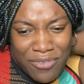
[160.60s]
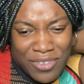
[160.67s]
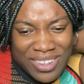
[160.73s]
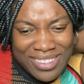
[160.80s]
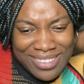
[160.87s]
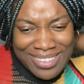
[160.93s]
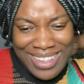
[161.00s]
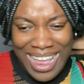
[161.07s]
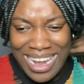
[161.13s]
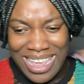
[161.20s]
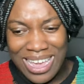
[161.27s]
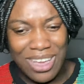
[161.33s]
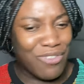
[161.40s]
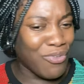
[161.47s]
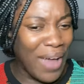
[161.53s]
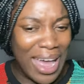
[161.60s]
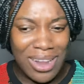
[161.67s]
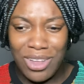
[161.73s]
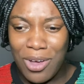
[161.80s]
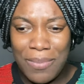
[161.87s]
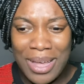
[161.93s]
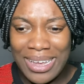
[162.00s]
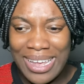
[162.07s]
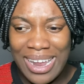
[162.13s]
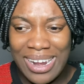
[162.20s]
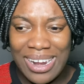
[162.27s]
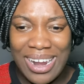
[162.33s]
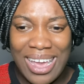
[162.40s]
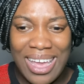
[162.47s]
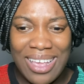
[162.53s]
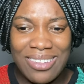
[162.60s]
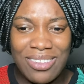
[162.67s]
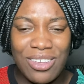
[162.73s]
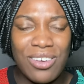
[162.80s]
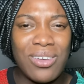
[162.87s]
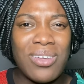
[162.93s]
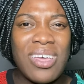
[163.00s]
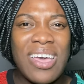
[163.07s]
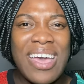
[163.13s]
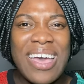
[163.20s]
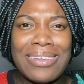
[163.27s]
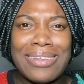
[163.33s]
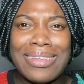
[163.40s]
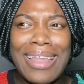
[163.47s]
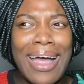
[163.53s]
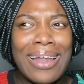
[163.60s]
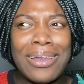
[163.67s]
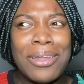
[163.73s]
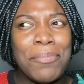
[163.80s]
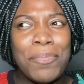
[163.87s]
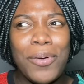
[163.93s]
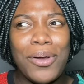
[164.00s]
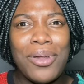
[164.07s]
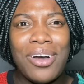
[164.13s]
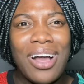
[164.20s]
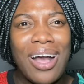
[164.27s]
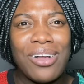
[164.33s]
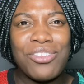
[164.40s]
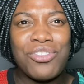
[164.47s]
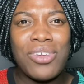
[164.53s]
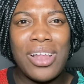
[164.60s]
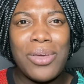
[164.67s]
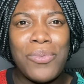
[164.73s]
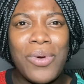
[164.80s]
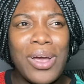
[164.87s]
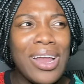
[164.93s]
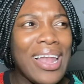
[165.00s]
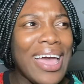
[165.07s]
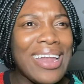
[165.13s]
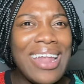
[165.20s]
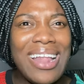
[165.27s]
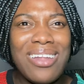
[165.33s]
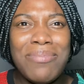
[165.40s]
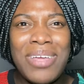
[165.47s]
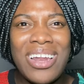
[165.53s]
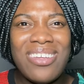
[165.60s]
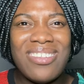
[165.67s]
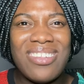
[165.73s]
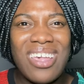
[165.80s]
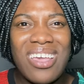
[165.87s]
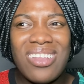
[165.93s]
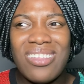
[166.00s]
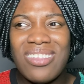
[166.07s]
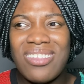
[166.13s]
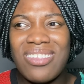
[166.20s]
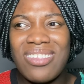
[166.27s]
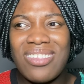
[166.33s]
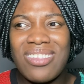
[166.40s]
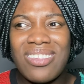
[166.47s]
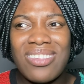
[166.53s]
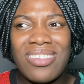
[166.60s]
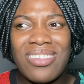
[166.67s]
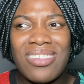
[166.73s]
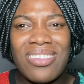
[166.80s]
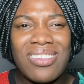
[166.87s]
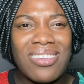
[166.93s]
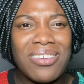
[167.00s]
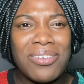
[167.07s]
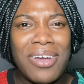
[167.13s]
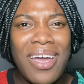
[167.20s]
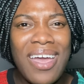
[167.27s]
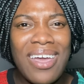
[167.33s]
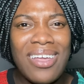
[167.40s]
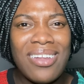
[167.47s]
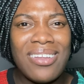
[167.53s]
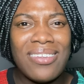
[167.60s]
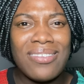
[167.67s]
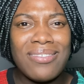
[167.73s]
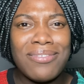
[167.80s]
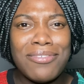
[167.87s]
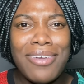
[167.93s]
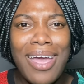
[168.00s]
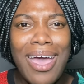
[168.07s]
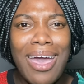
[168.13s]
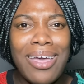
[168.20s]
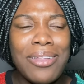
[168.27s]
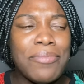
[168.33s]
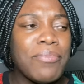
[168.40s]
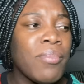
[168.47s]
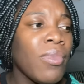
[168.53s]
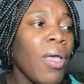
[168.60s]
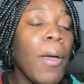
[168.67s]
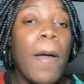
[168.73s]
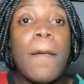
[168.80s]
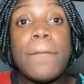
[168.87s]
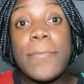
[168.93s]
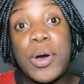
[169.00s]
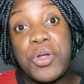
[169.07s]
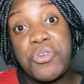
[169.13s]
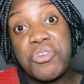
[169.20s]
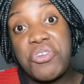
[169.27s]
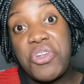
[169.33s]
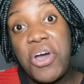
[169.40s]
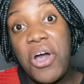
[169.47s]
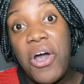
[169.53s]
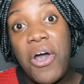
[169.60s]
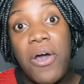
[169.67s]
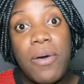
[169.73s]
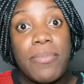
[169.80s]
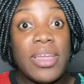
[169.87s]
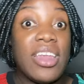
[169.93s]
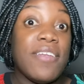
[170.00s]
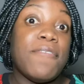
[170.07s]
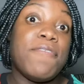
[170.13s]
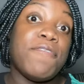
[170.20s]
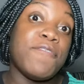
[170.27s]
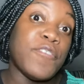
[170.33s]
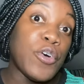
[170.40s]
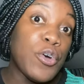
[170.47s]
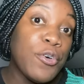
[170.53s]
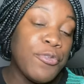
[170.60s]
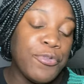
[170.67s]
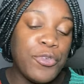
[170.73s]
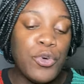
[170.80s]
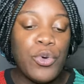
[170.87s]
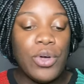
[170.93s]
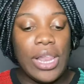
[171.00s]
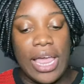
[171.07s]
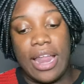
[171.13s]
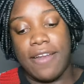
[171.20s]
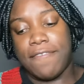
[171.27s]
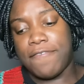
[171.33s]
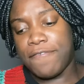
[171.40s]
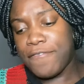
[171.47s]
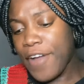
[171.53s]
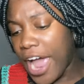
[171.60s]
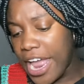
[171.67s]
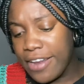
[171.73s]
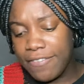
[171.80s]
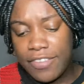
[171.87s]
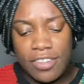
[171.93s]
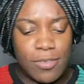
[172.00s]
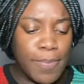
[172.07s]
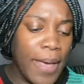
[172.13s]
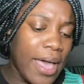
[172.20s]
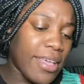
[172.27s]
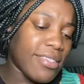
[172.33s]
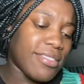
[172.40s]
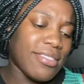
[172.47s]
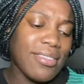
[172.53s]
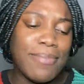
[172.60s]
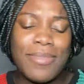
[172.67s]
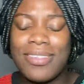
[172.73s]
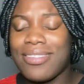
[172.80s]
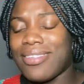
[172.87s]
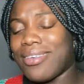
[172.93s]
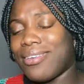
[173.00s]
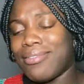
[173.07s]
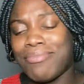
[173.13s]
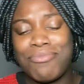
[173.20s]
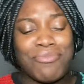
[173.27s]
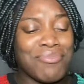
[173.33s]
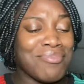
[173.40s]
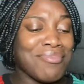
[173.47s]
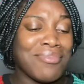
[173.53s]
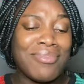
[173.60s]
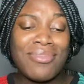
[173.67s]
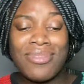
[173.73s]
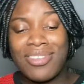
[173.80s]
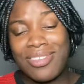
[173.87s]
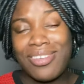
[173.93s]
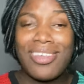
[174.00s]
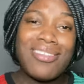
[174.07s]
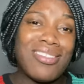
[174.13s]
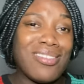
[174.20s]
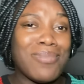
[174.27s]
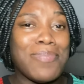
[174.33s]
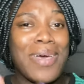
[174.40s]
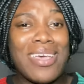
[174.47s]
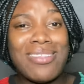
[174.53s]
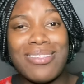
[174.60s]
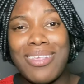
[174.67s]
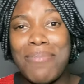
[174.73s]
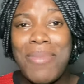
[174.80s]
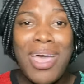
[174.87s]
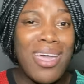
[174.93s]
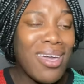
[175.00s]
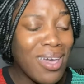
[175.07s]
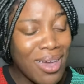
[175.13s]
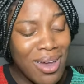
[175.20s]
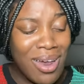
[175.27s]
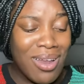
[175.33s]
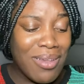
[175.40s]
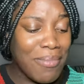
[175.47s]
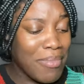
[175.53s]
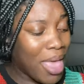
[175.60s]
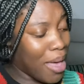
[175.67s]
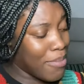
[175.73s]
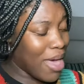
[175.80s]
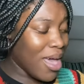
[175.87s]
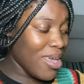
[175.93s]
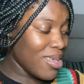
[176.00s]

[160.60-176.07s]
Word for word: for sending, right? Come to Canada, yeah, so, than the product actually worth. Like, that don't make no sense. Right? Right? But no, me did full fool and frightened for spice. I'm gonna say, spice, I'm my girl, me, I buy